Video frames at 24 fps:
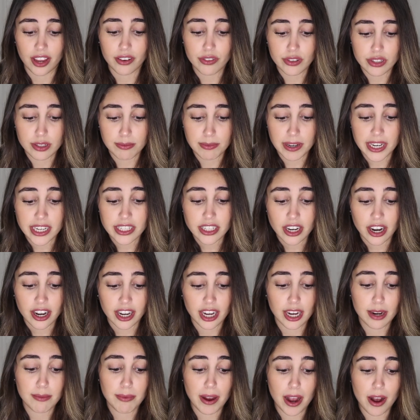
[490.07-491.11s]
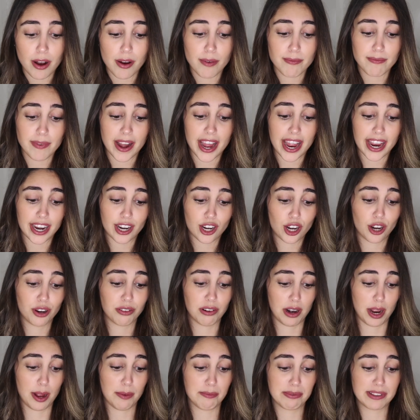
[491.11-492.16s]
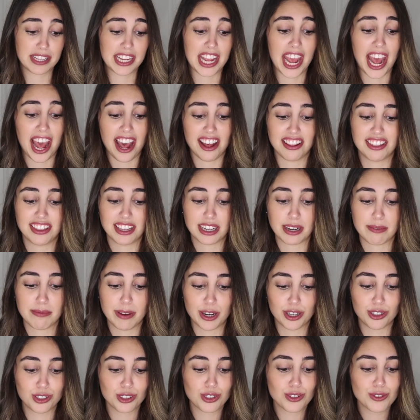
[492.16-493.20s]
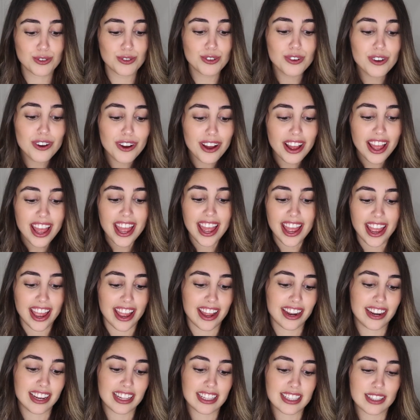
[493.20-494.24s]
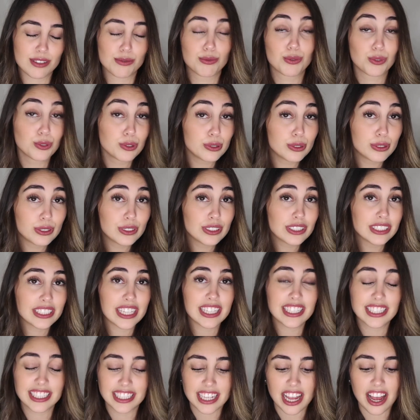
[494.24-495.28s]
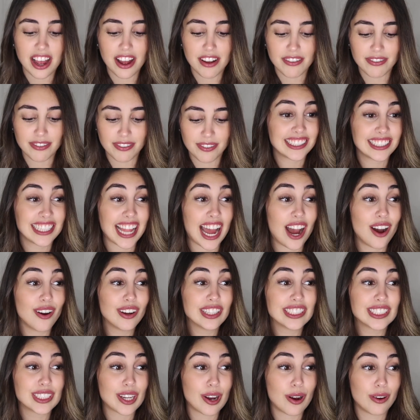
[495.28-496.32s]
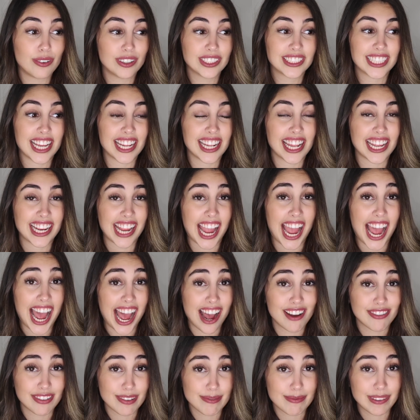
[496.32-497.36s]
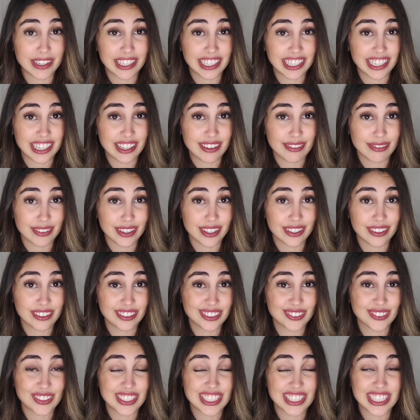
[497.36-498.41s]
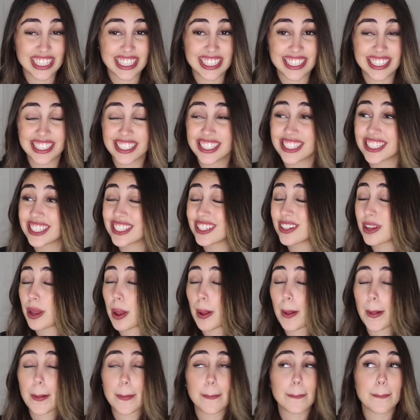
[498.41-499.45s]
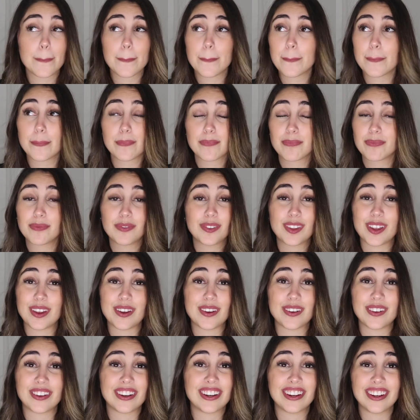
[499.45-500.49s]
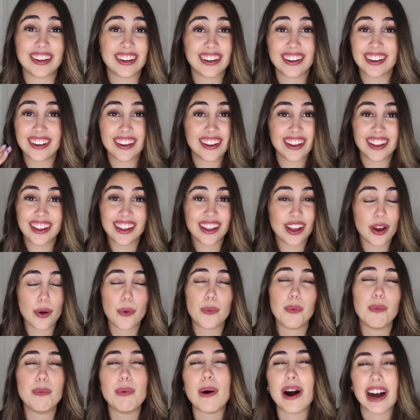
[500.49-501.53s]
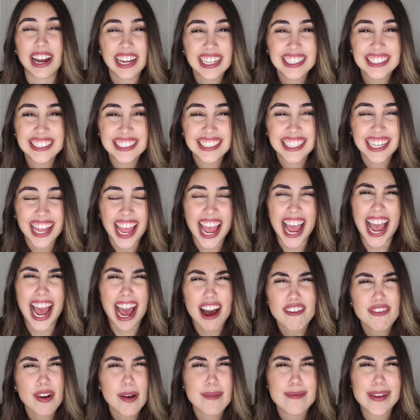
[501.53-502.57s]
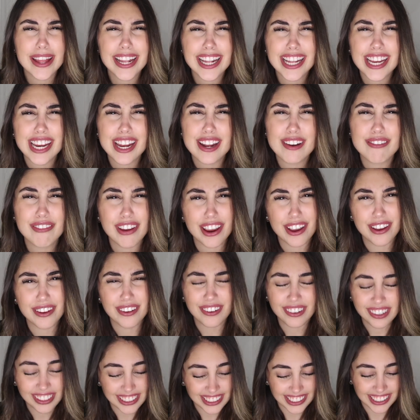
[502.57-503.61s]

It was me talking about my corrupt Catholic middle school and its rules and stuff. Now it's almost at like 500,000 views, which is, dude, what? 500,000 views?